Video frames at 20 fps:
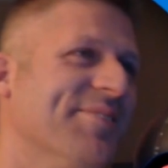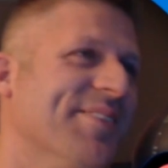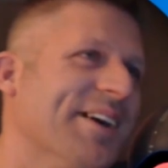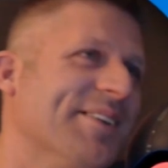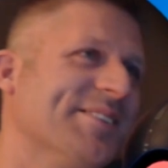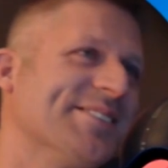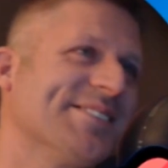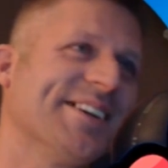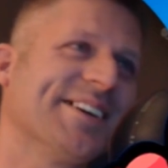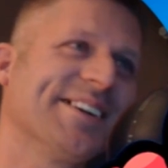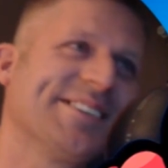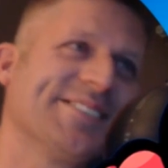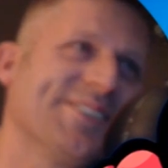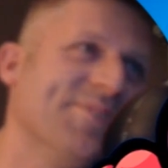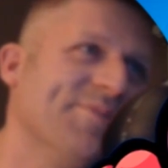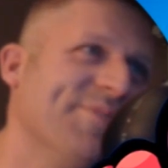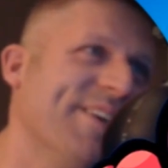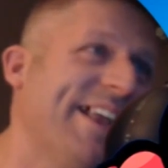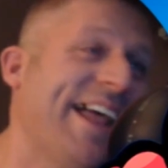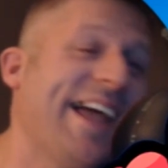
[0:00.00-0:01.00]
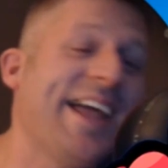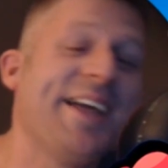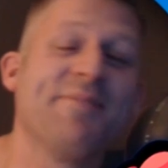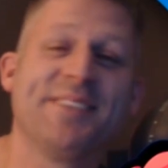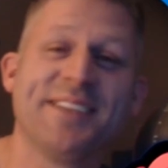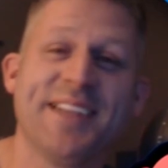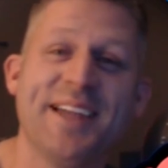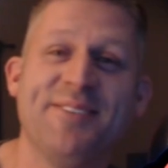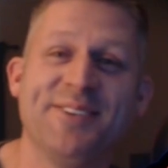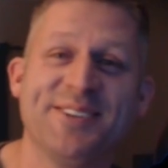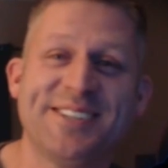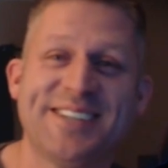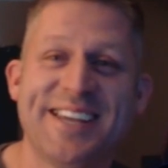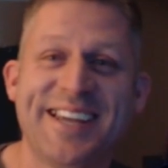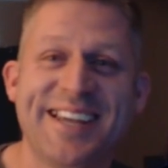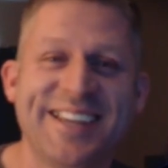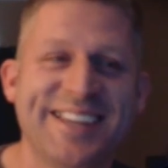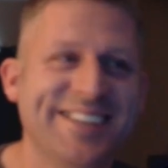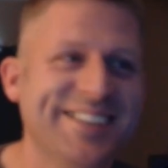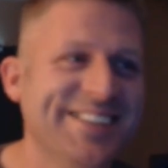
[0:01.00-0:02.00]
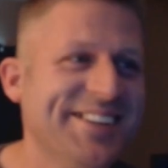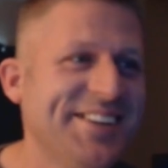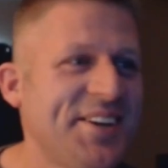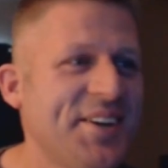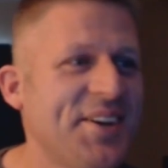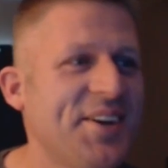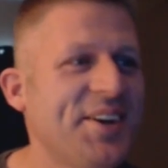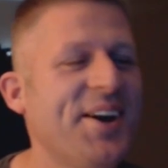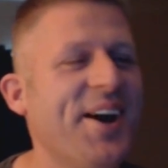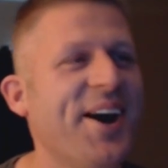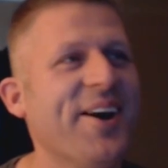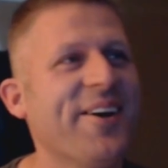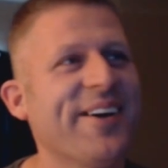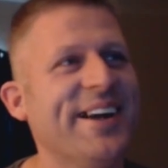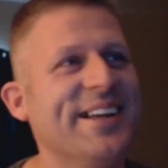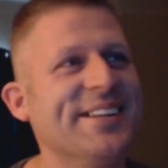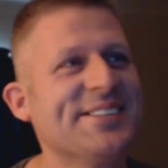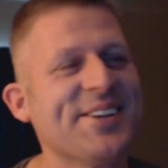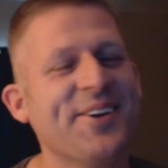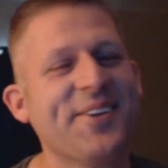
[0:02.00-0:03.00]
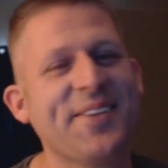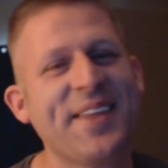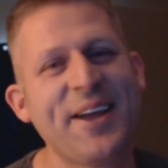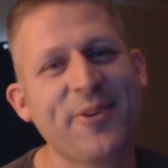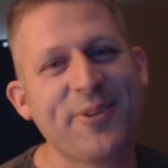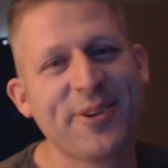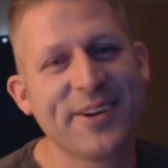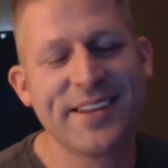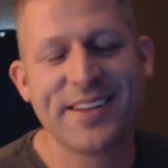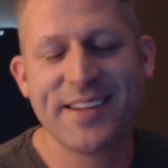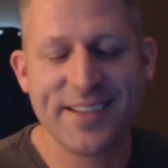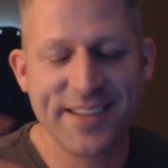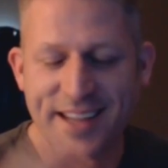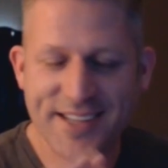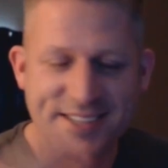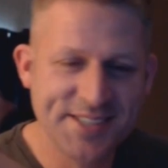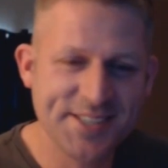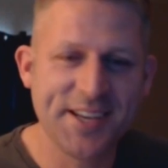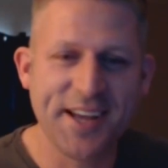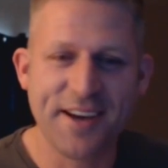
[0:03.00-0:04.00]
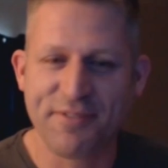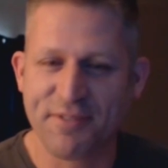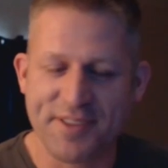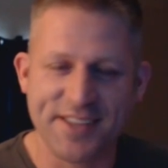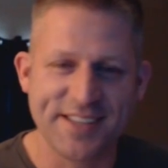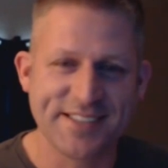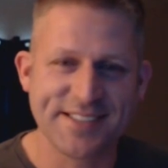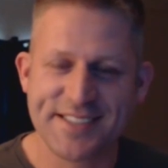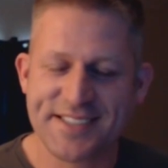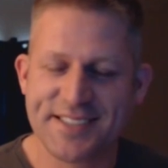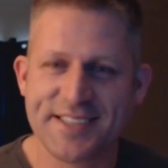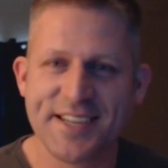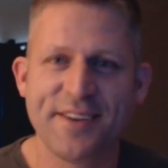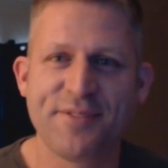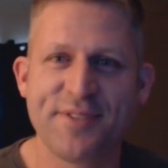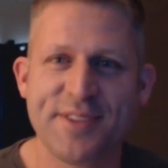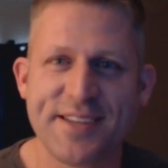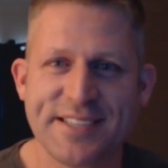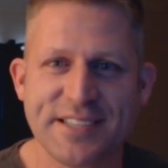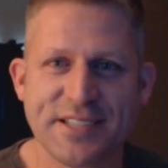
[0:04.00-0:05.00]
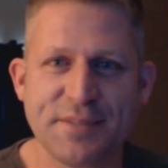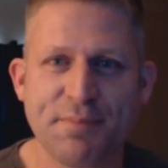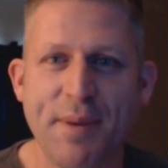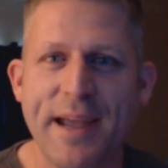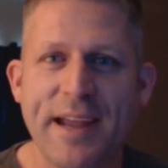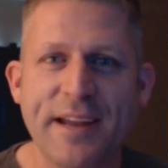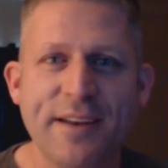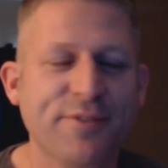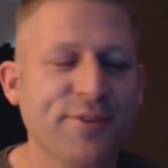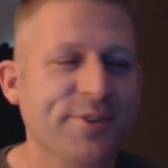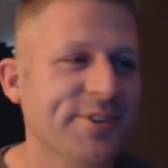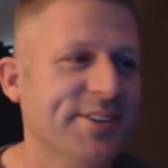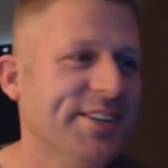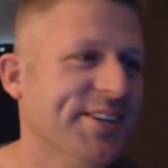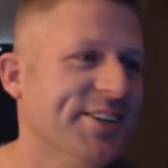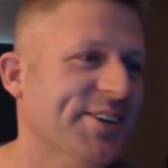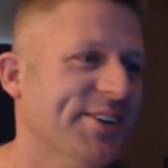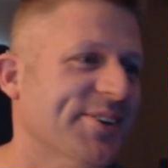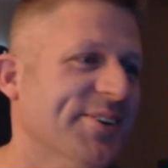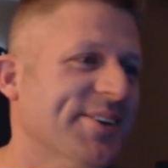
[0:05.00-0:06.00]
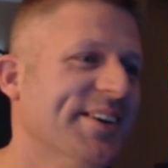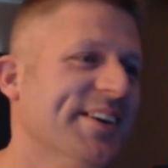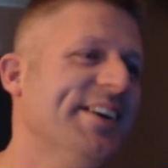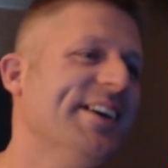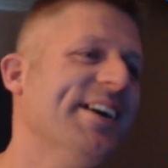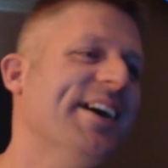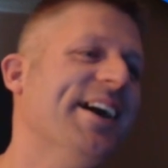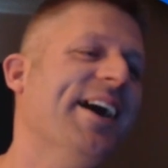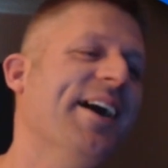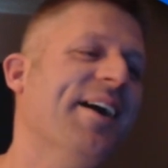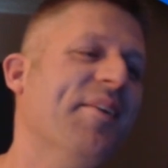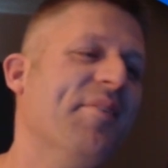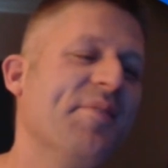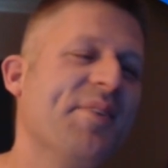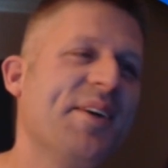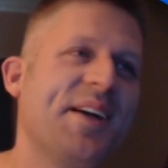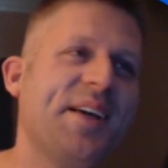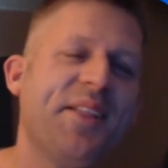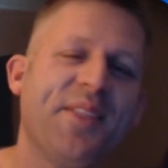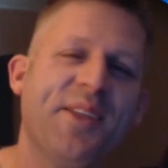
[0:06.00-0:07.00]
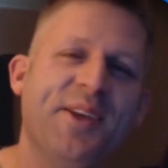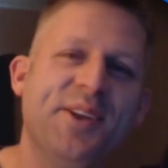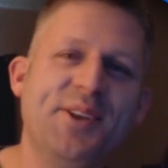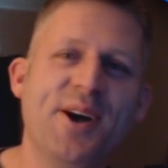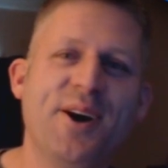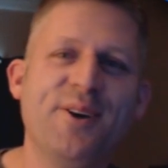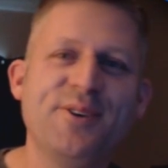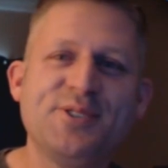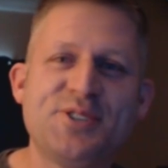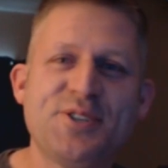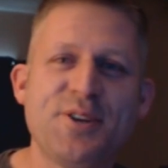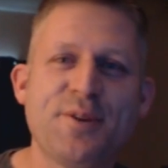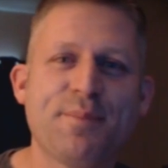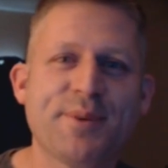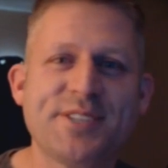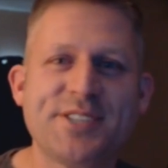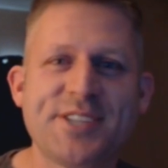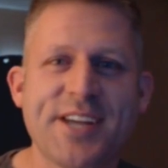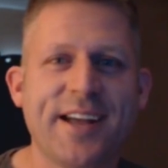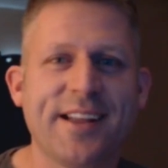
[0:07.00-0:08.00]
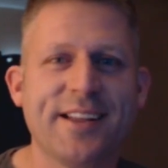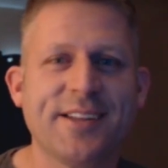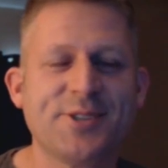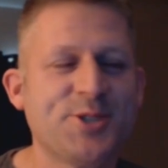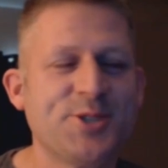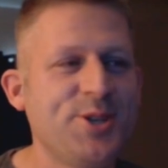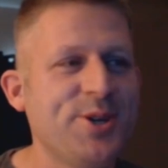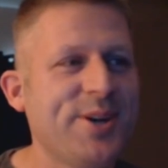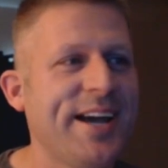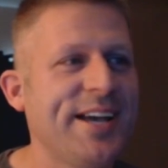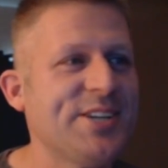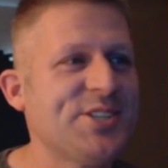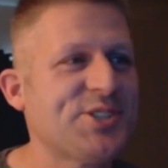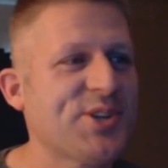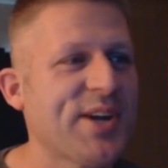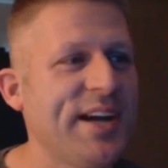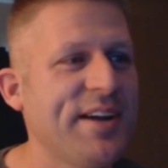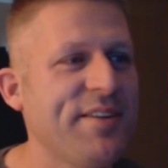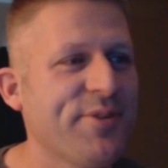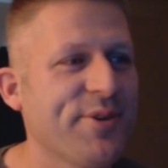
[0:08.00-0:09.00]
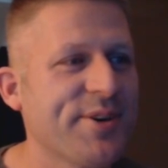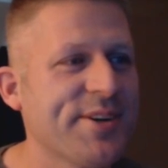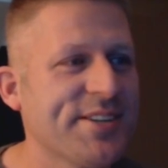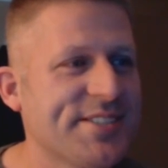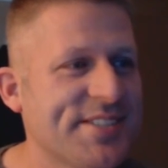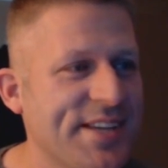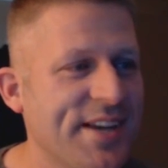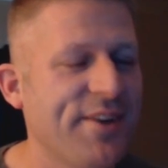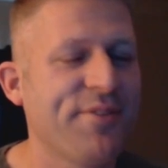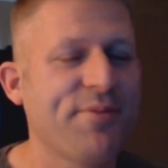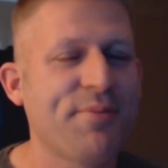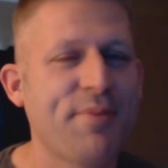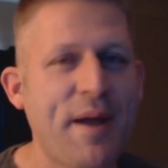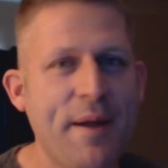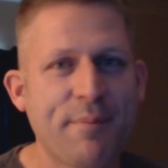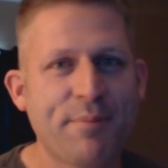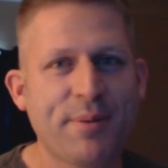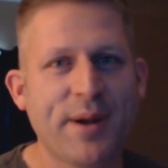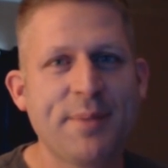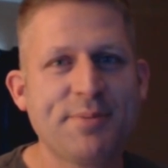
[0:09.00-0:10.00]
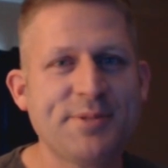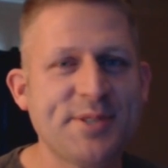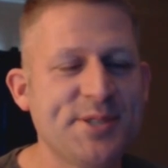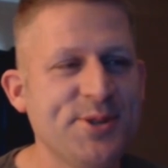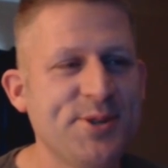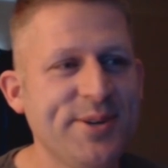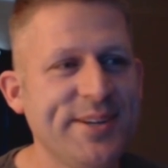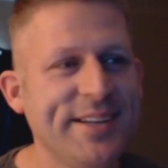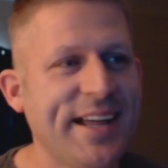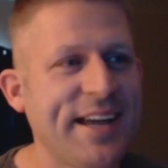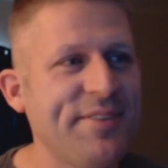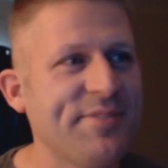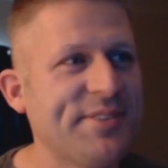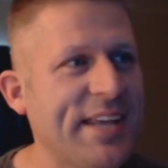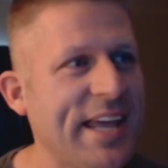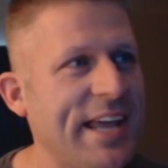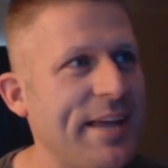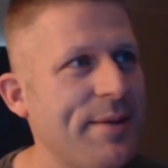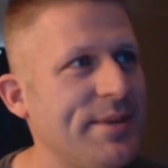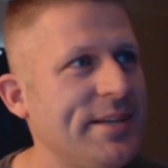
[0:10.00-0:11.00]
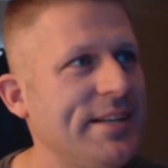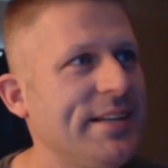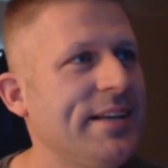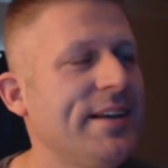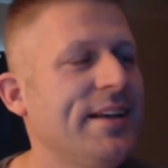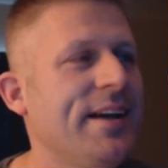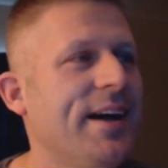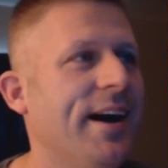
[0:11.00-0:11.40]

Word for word: I suck so bad. Hey, but level 10. All right, so that were, that's enough of this. That's enough of this. It's painful to do. Um, the no super challenge. You guys try it for yourself. Props to Doing Life Gaming.